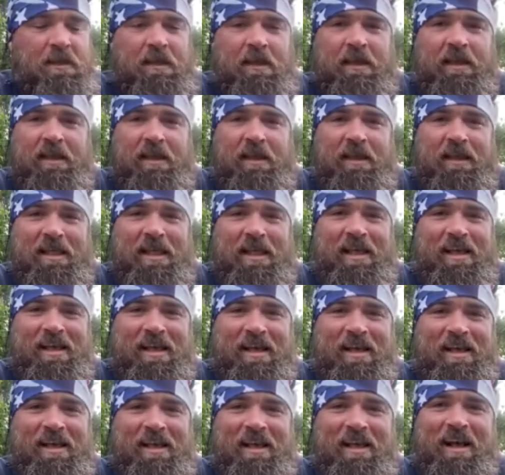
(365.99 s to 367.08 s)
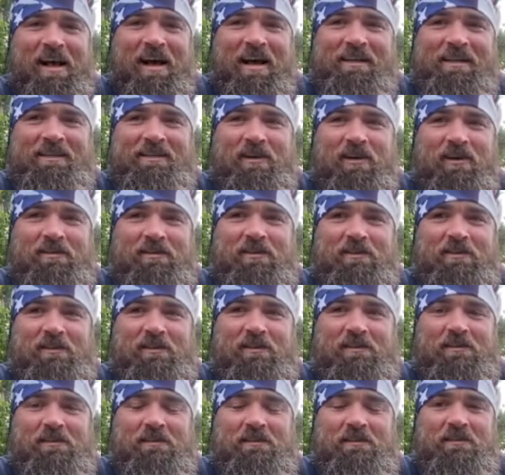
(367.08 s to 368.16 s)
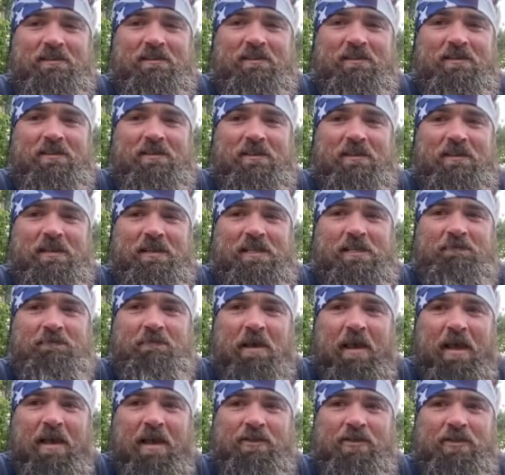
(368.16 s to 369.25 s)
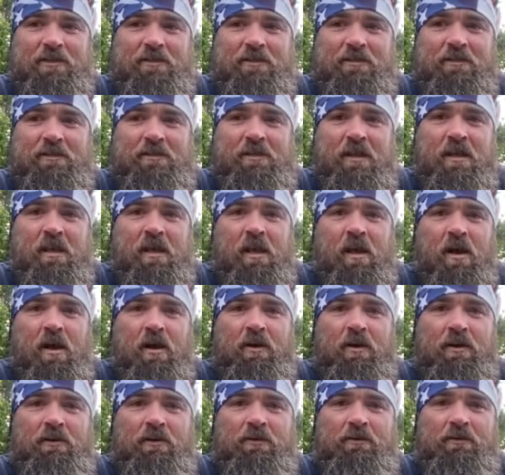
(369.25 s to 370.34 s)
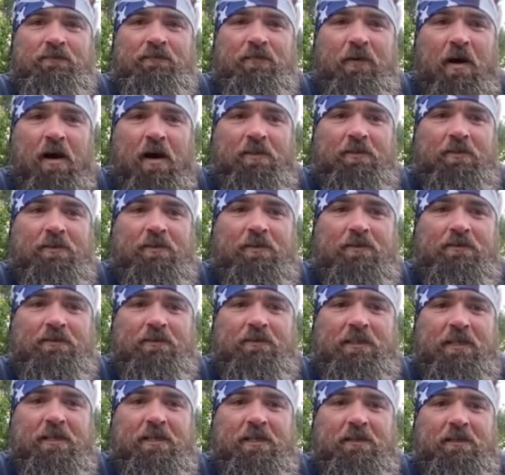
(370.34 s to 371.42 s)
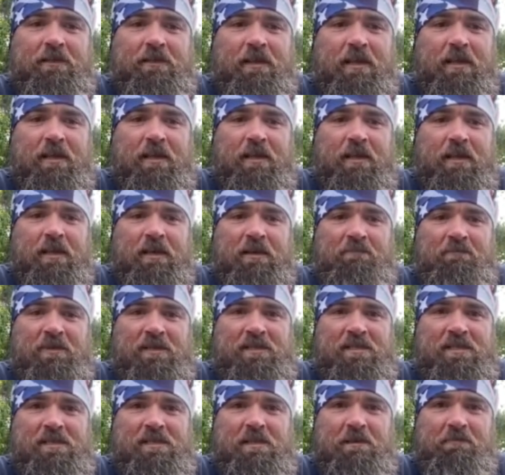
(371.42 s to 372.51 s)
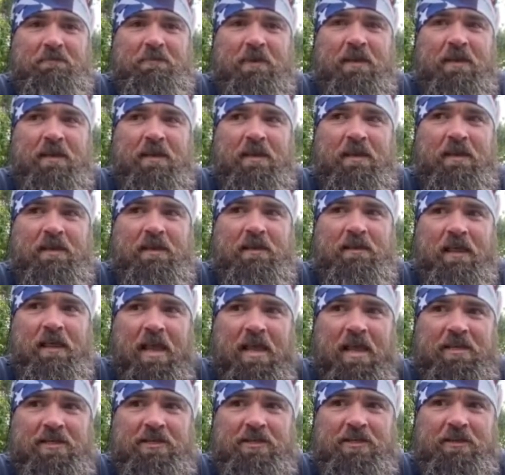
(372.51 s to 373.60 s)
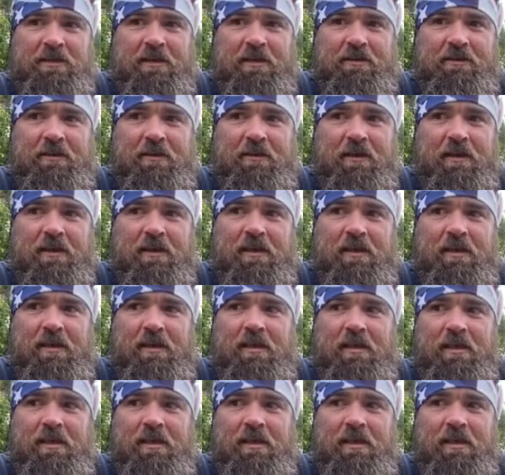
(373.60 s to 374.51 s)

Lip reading: And I talked to the dispatch, and her father did the Mississippi last year, I think.